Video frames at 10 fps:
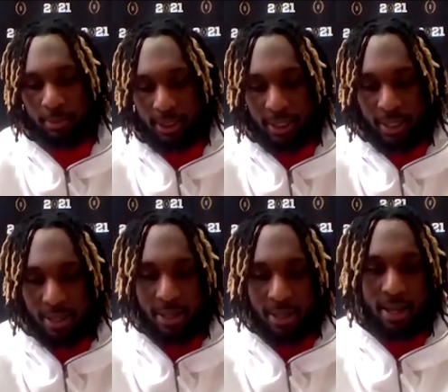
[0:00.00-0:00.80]
mean,
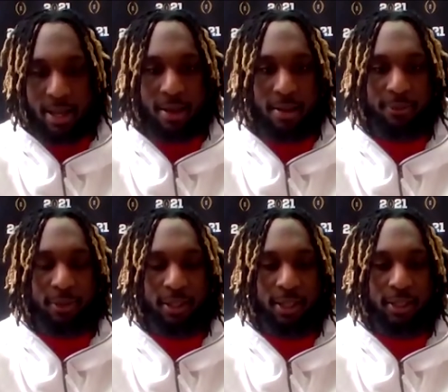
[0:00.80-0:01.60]
I
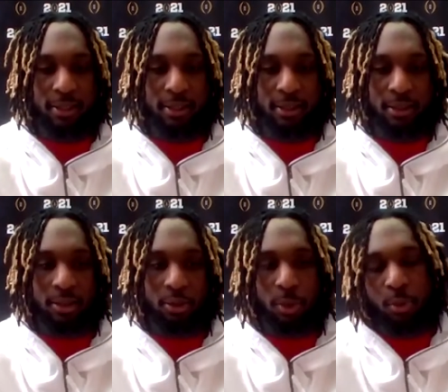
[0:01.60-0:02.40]
feel like
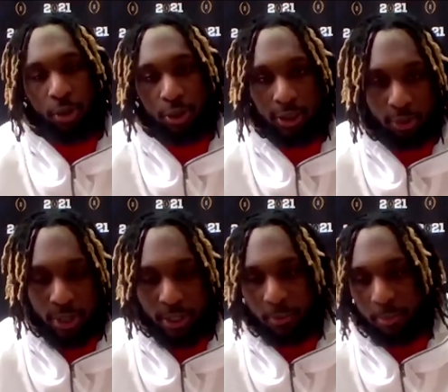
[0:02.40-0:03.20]
we work on it
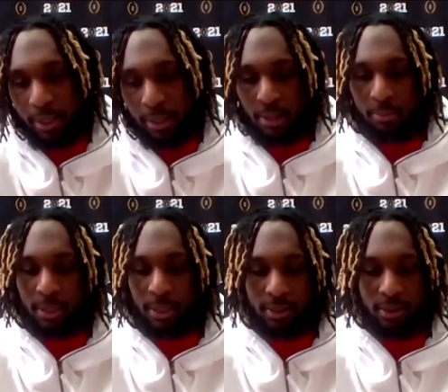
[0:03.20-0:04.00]
quite a bit. I
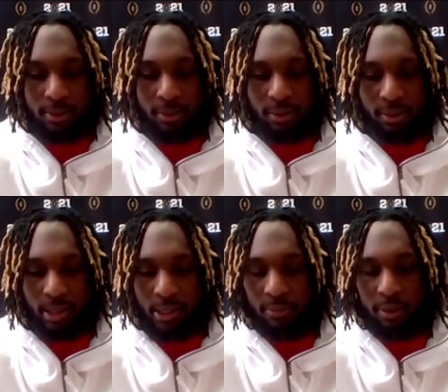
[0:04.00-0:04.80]
mean,
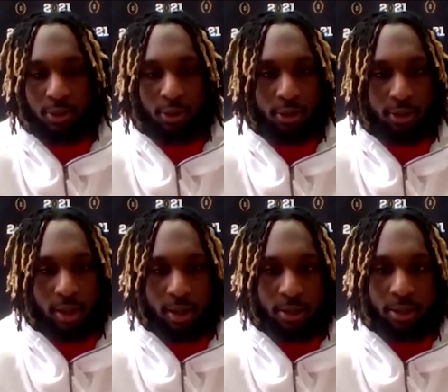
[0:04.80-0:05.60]
even during
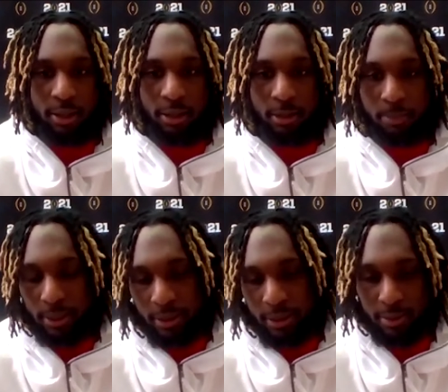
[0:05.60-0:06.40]
our
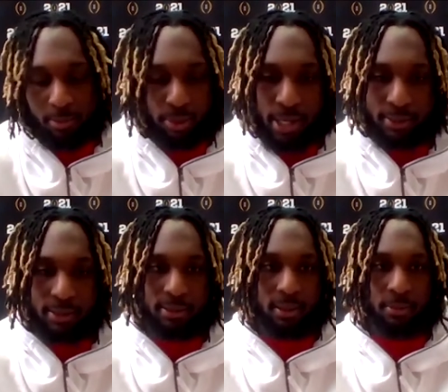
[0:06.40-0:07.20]
periods in
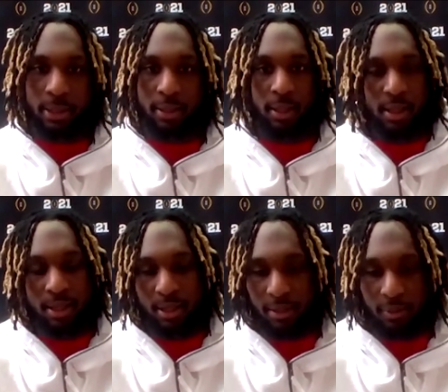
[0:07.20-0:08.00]
practice, I mean,
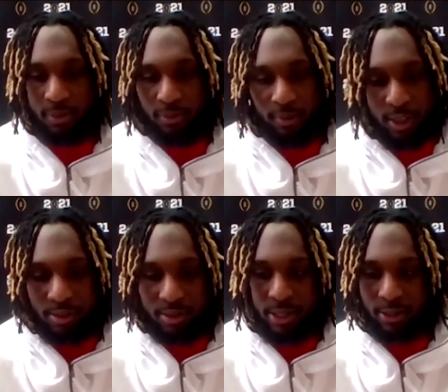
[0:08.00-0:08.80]
if
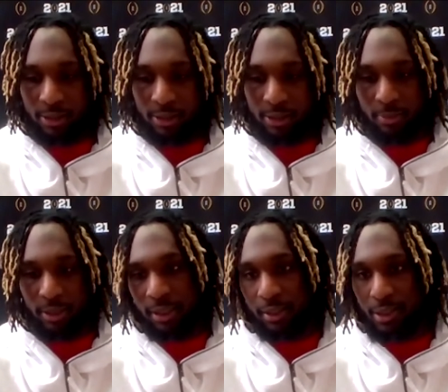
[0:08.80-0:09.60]
nothing's there, then, I
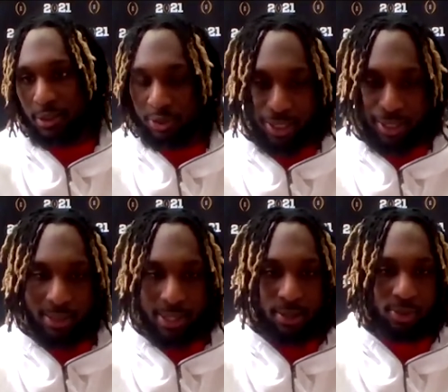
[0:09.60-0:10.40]
mean, he'll check
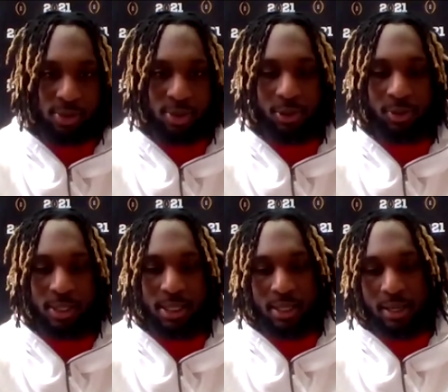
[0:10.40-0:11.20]
it down. So,
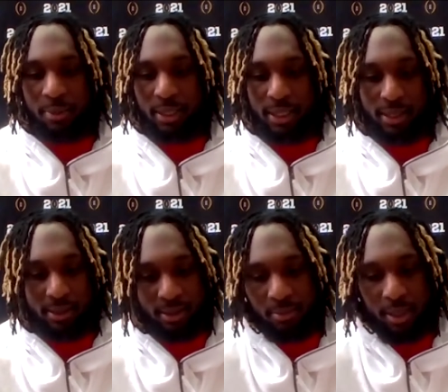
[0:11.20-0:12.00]
I mean,
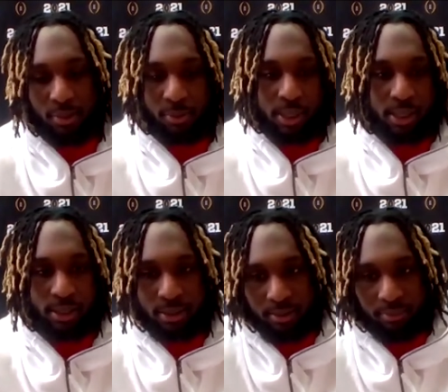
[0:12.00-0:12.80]
it's something that
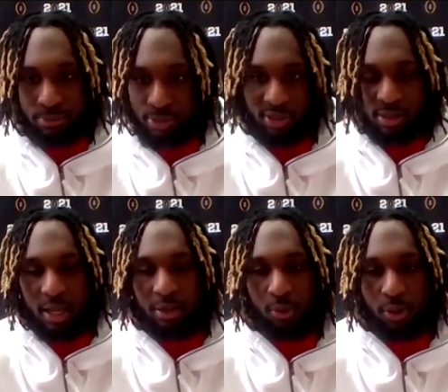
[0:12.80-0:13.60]
we just
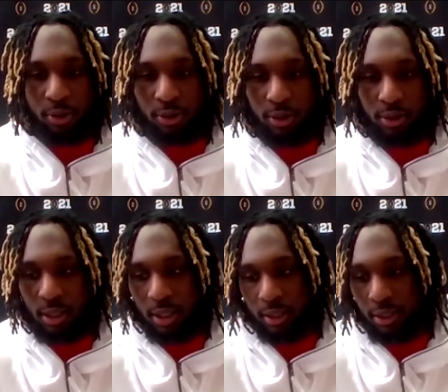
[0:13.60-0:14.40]
kind of work on
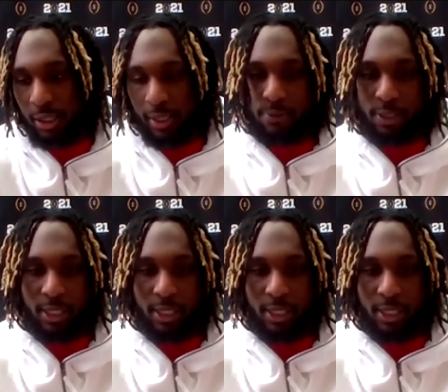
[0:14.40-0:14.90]
like every